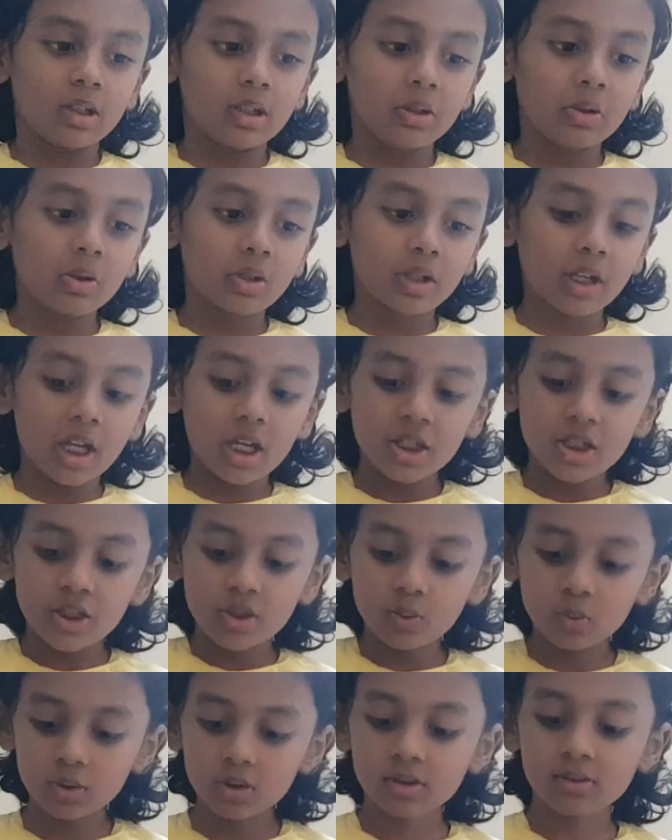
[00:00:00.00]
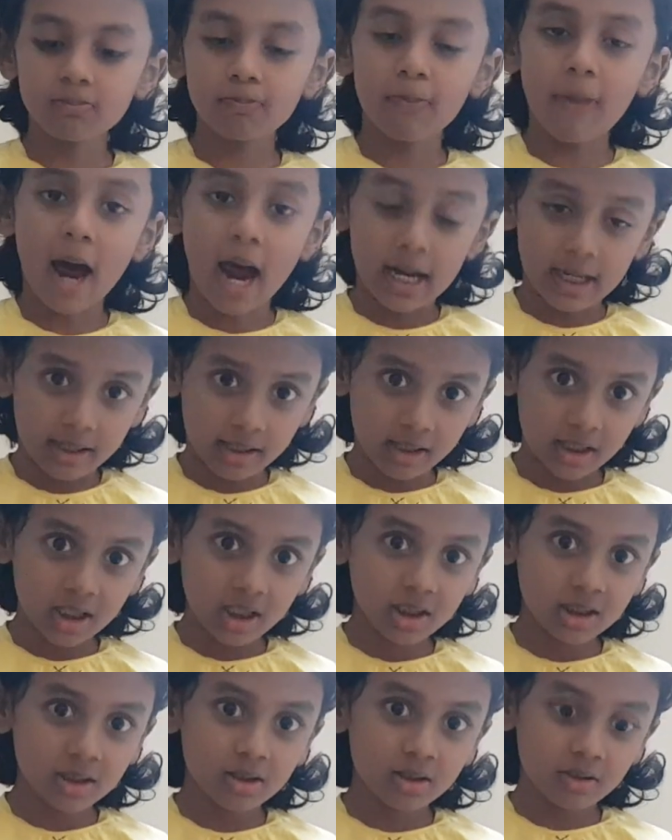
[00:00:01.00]
You can use
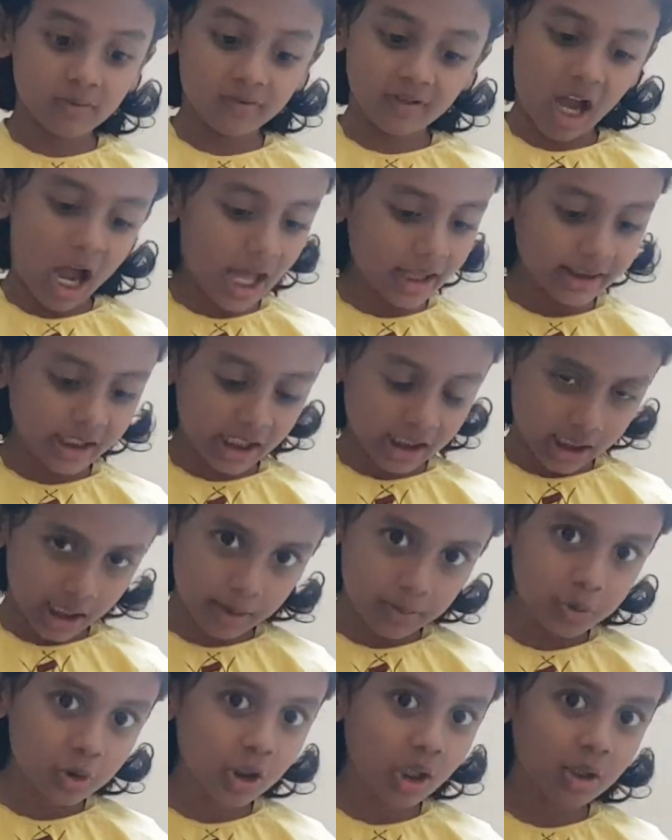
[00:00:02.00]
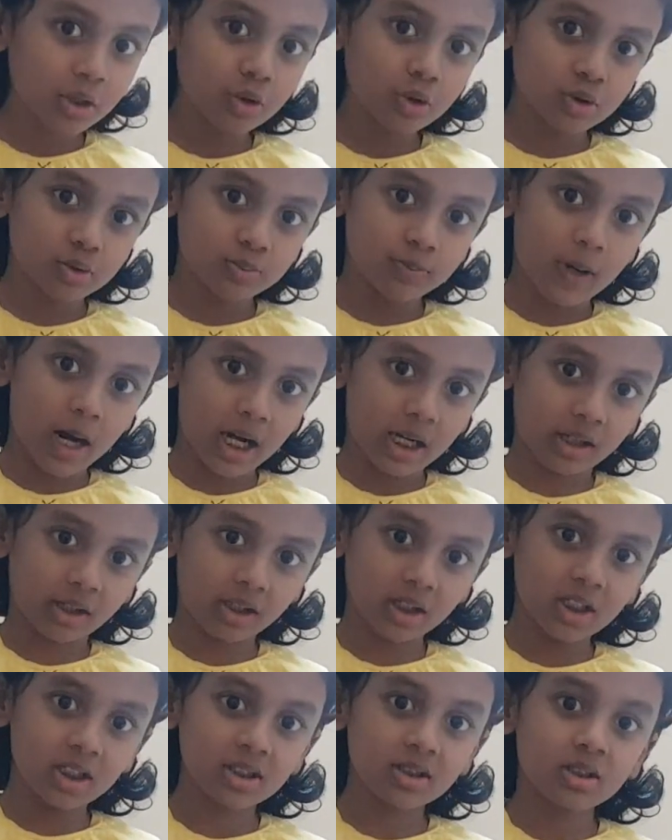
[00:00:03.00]
batteries. At that time you can use
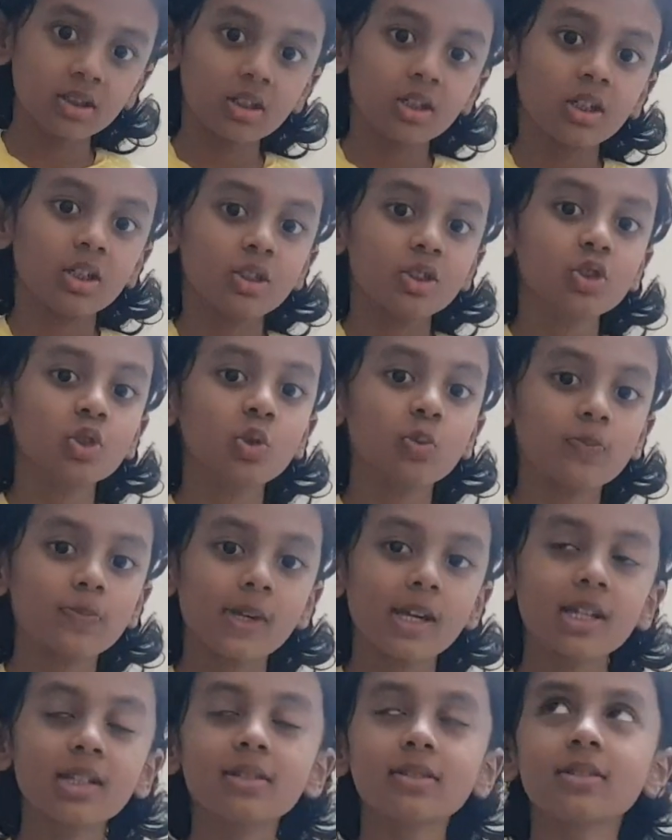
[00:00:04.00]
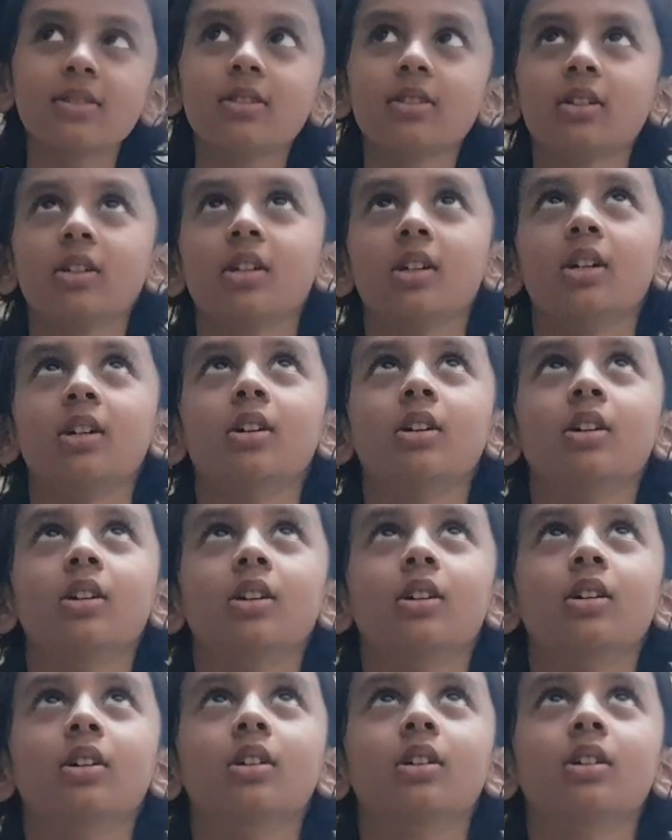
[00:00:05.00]
batteries, UPS,
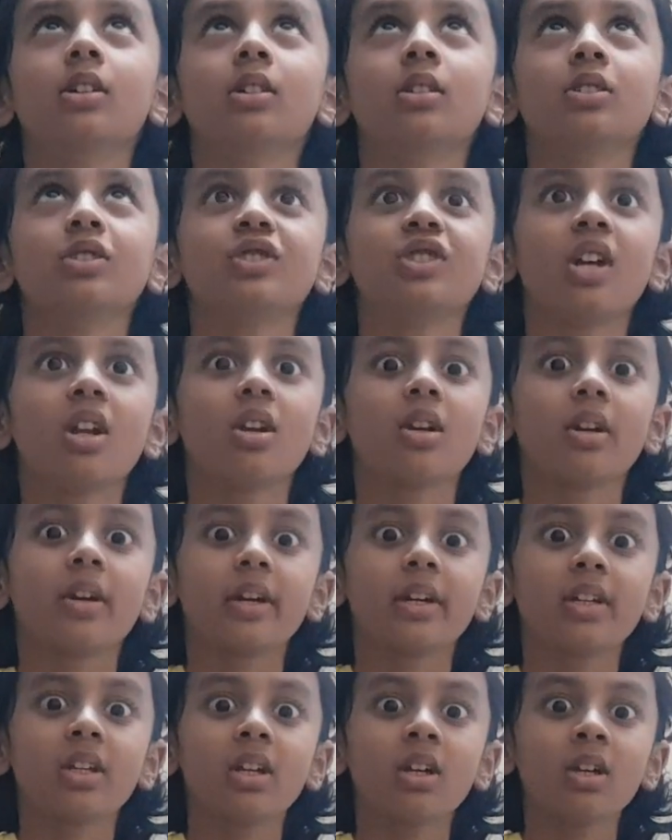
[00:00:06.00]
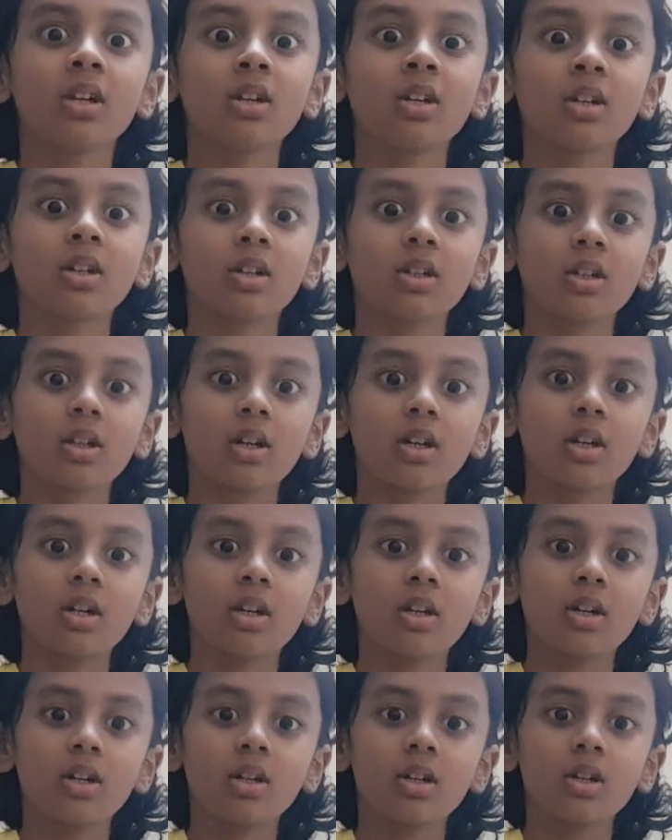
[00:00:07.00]
generator
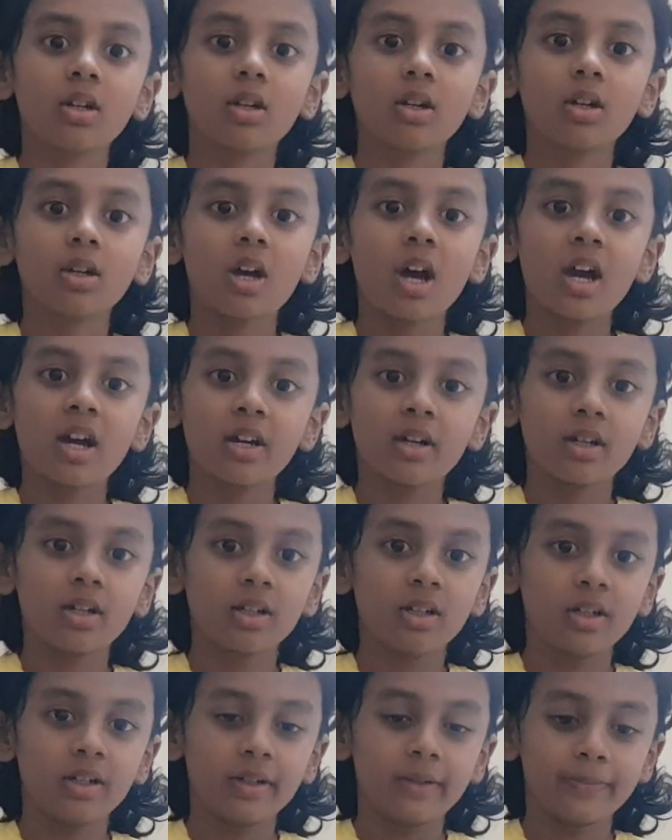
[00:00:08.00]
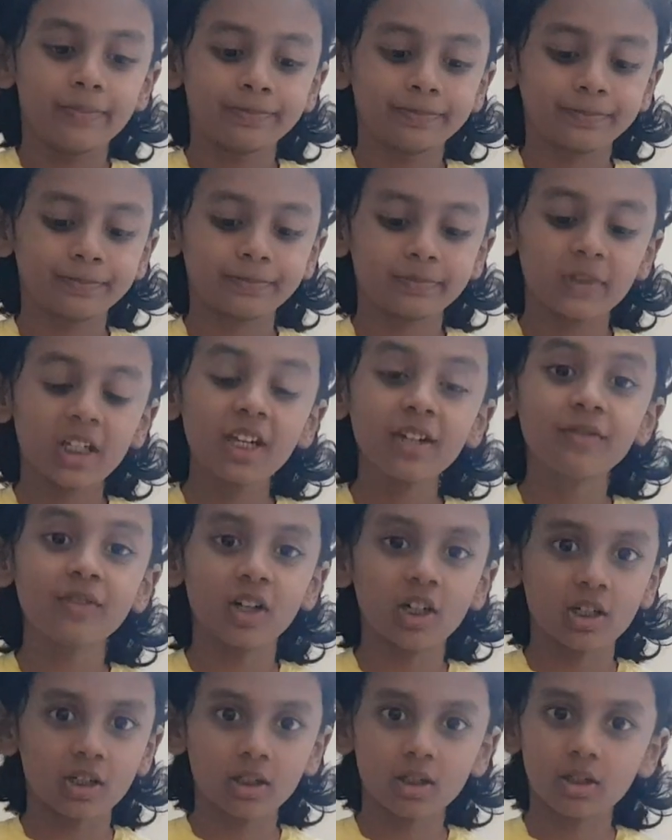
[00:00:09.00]
and
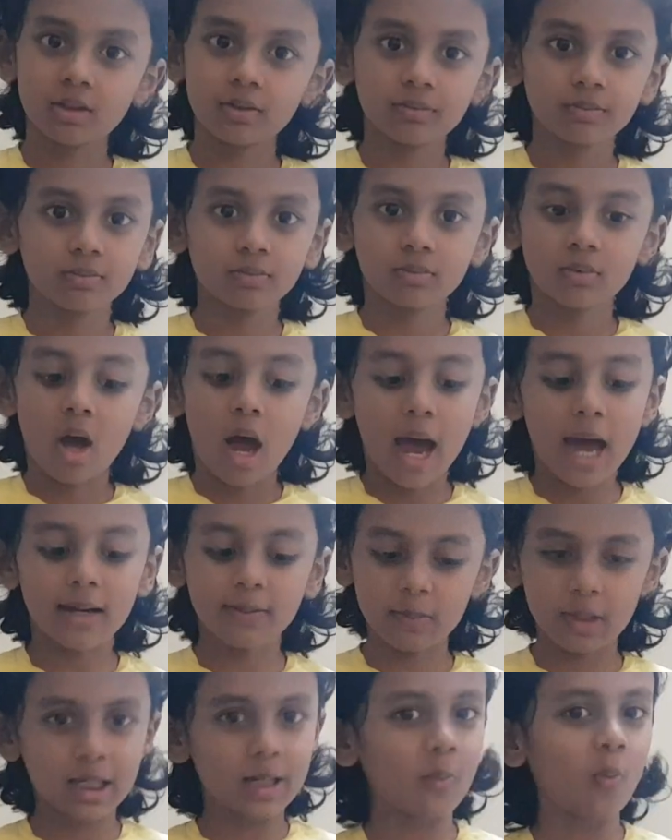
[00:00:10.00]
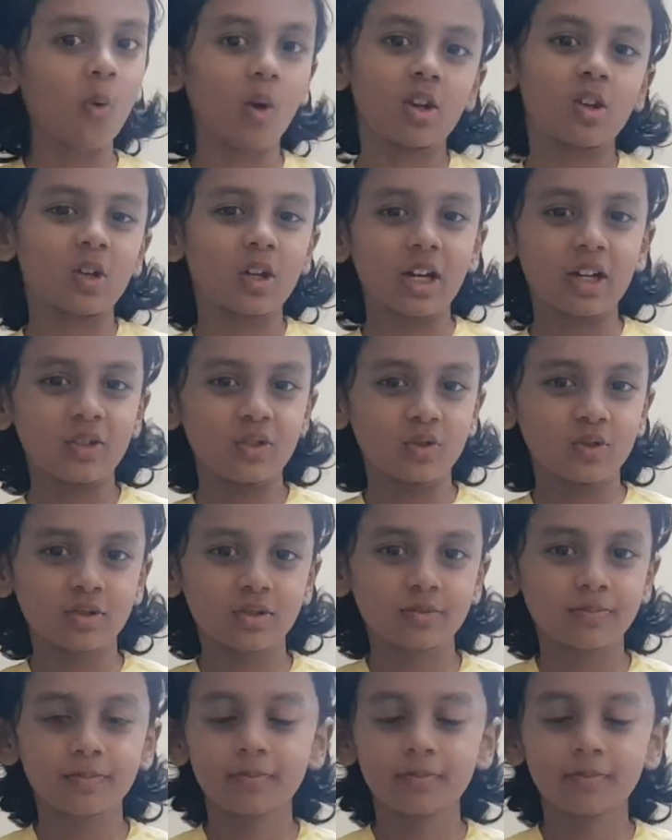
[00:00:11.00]
inverter and many more you can use.